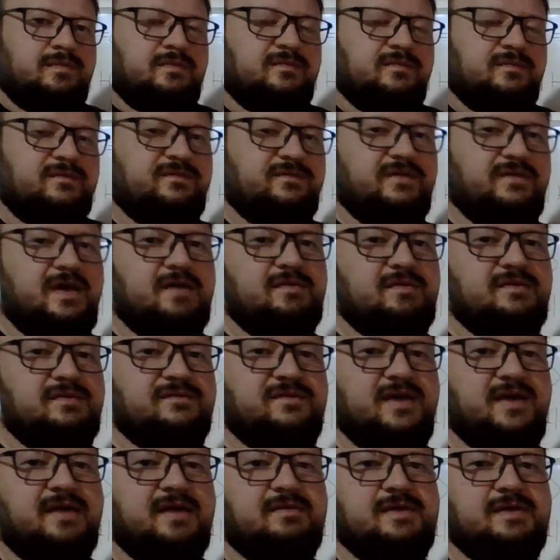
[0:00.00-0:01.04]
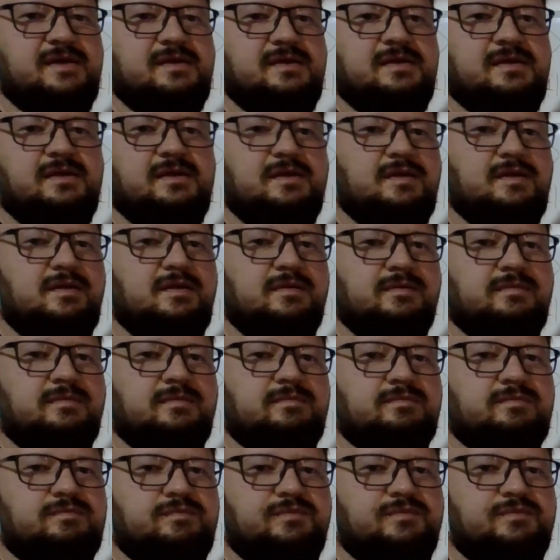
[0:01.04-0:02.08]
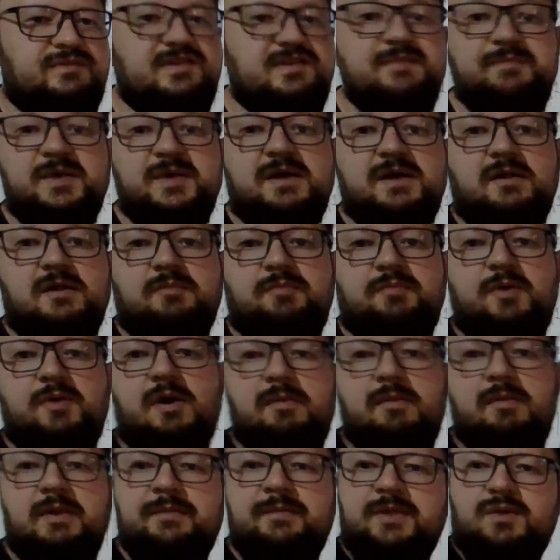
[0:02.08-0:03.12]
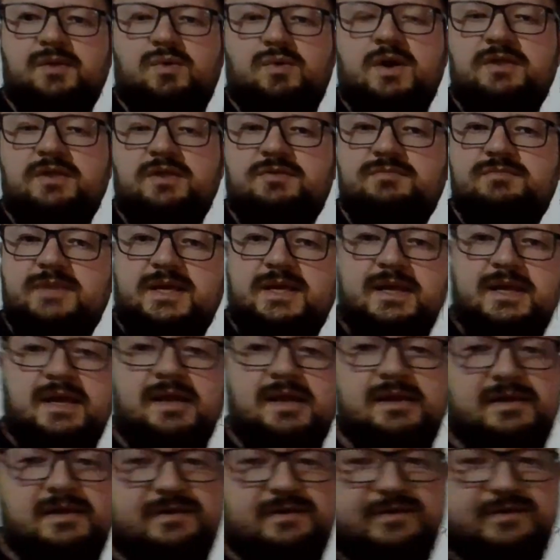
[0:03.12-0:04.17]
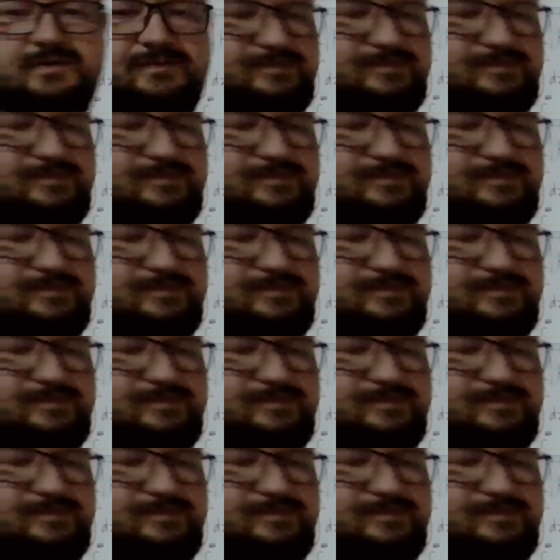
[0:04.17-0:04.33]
very typical problem in quantum mechanics.